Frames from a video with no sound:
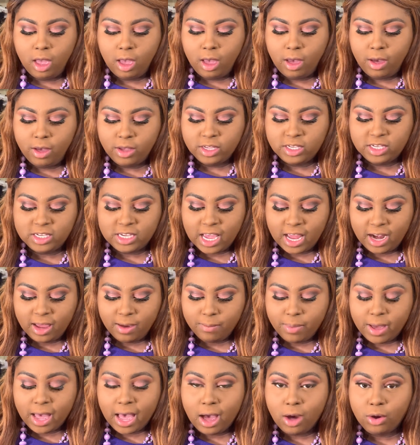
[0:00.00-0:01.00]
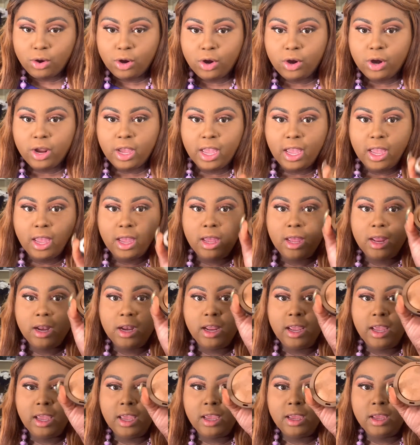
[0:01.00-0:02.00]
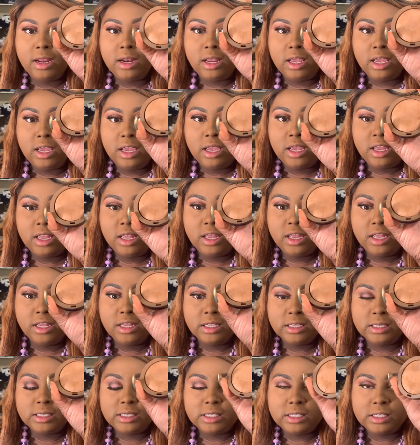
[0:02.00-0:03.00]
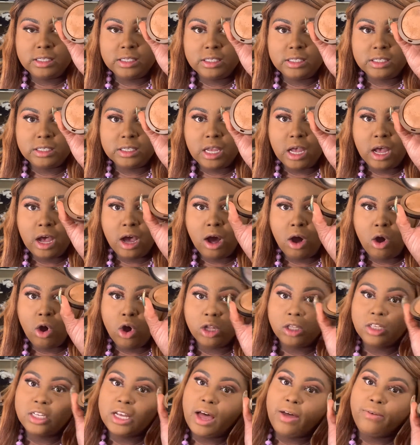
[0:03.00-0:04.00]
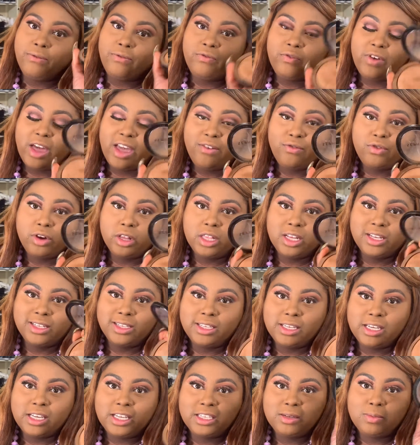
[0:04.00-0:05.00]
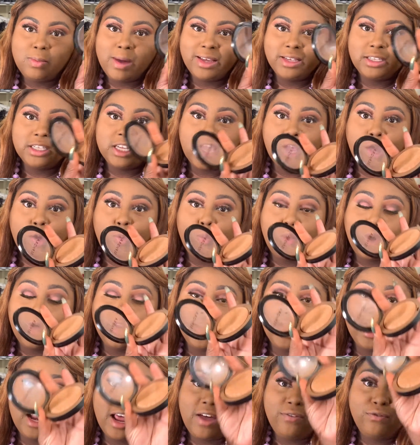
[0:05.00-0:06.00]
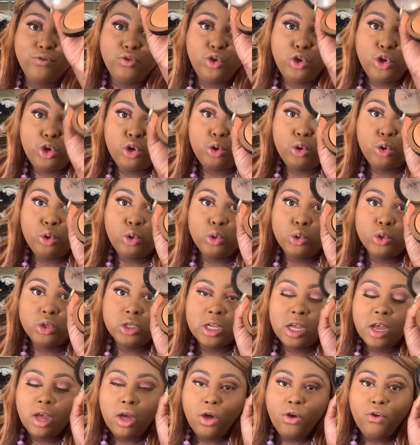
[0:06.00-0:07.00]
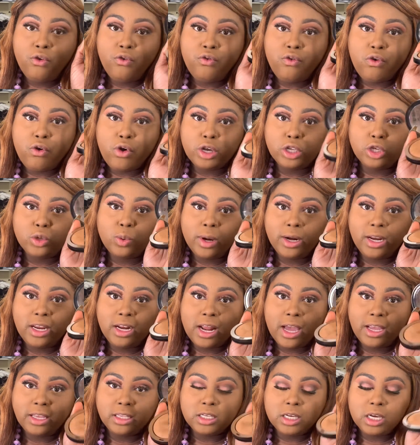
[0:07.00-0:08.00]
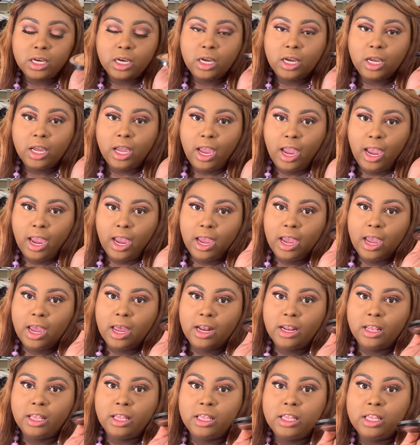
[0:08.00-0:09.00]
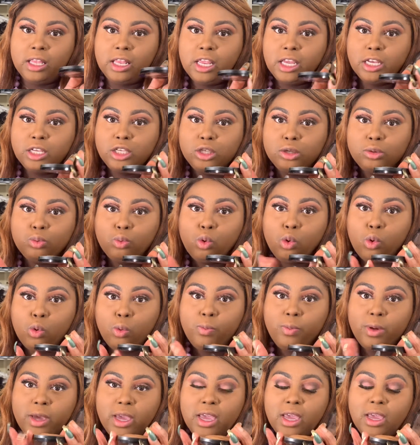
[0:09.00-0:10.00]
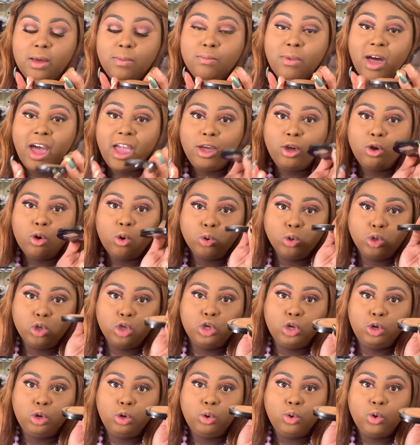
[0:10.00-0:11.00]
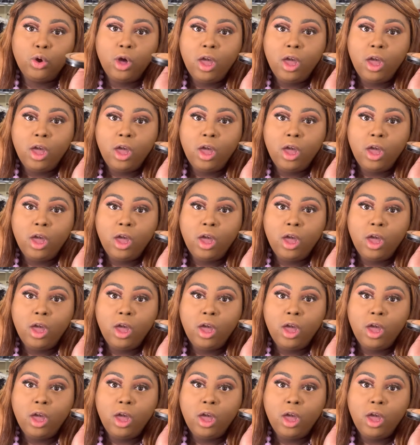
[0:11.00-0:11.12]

setting powder and it is an all-time favorite. This is my second one that I've used for 2019 and this will be my go-to